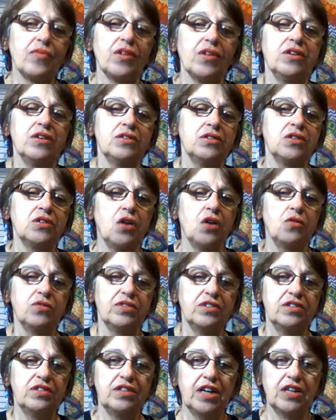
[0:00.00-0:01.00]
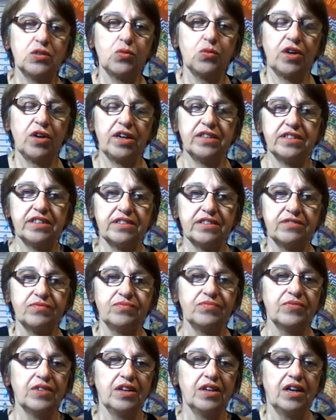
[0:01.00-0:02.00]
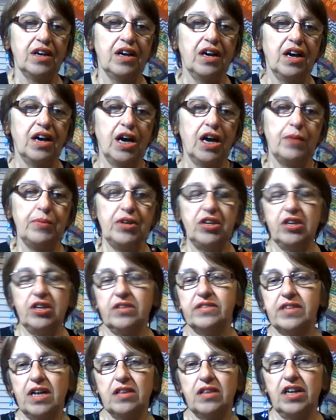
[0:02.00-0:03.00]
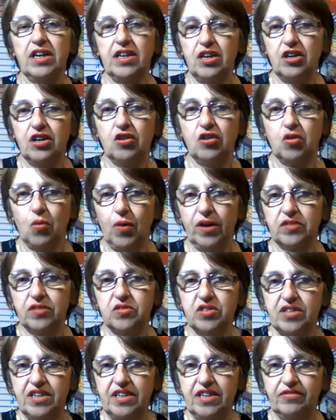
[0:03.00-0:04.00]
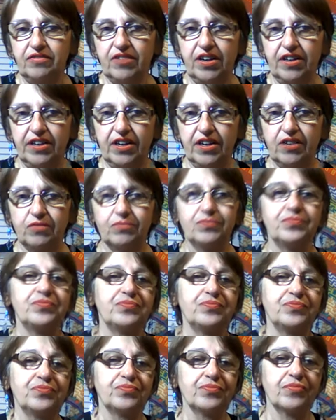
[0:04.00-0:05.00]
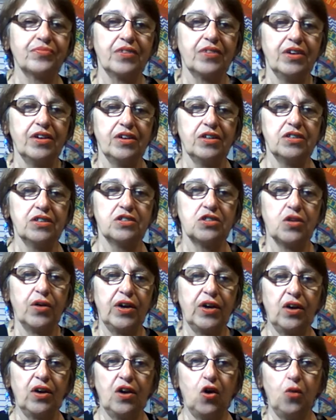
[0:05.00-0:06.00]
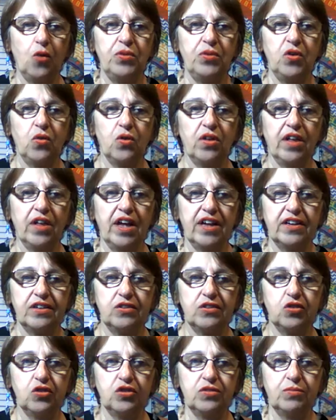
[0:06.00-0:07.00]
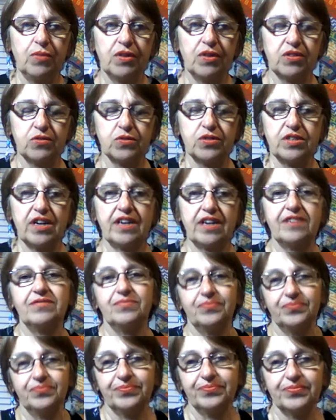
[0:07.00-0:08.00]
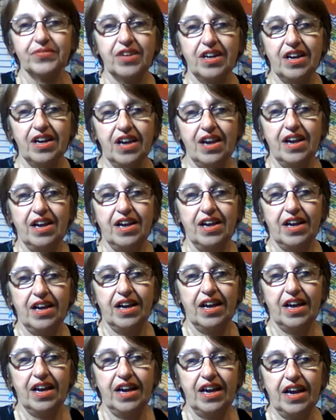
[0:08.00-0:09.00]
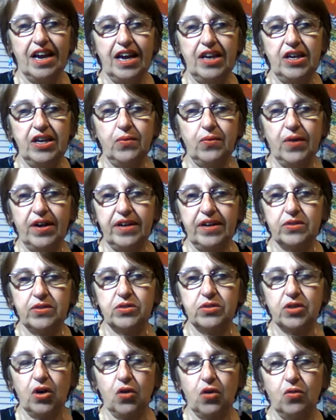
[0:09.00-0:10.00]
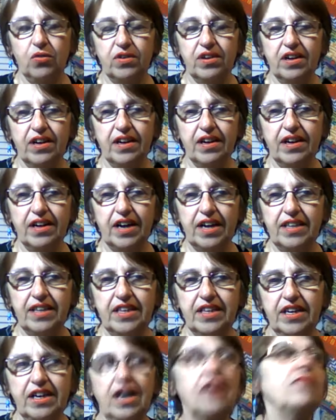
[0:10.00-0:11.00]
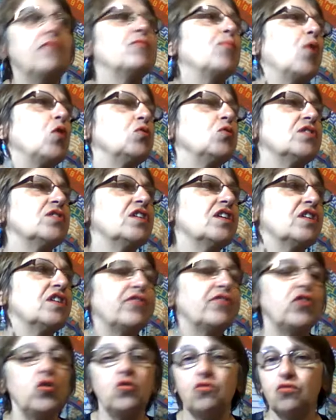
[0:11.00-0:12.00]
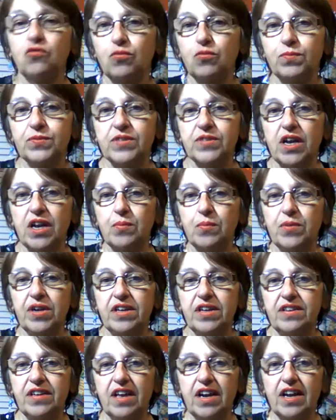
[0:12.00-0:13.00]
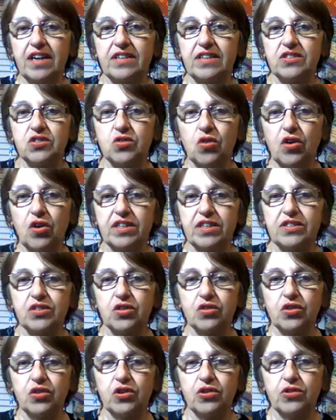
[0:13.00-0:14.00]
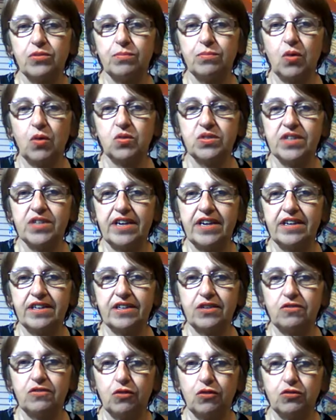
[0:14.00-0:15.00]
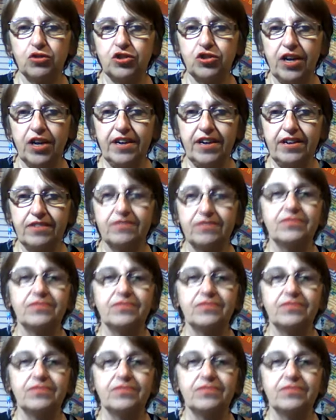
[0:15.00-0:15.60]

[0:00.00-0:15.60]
so that's what I did. I mean, it's not like you could go out to eat right now. So I hope you all had a good Mother's Day. Anyway, so I think I posted in a few groups that I'm in that I started to learn Mosaic Crochet,